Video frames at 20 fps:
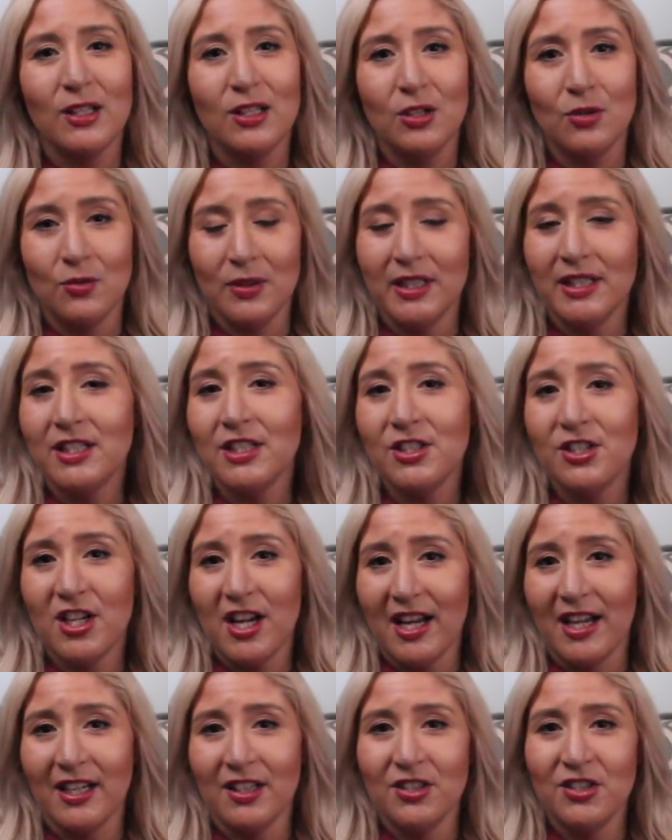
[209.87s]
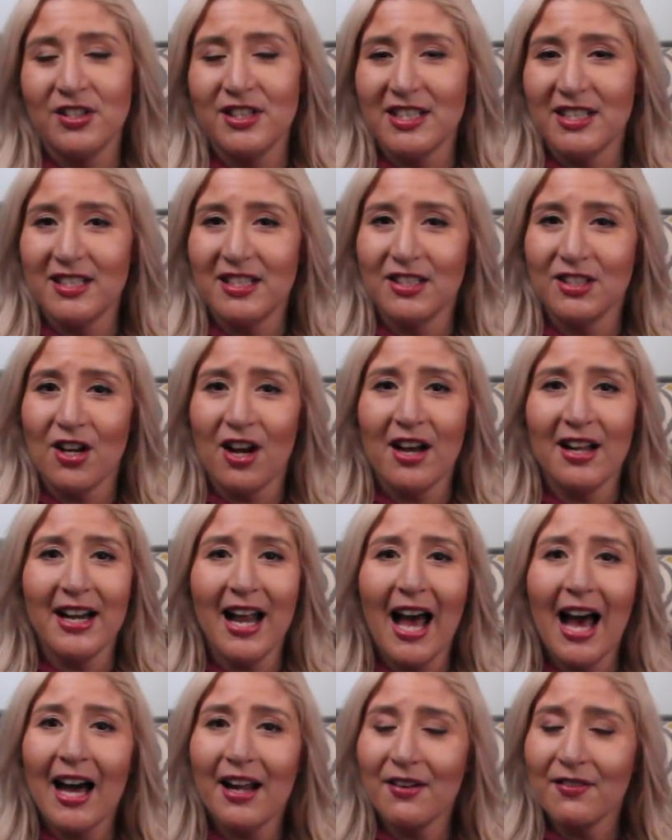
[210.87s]
you need to change. This has gotten
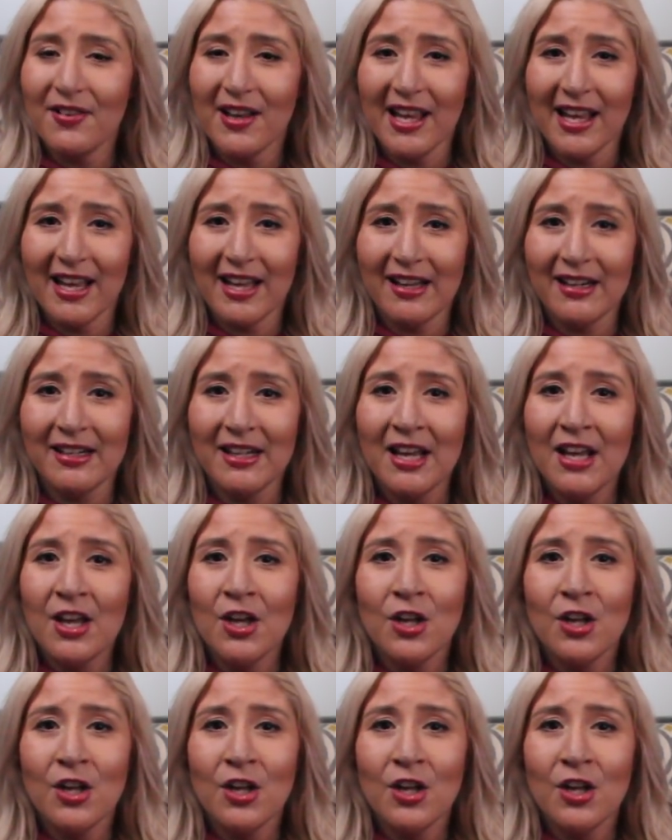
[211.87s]
out of hand.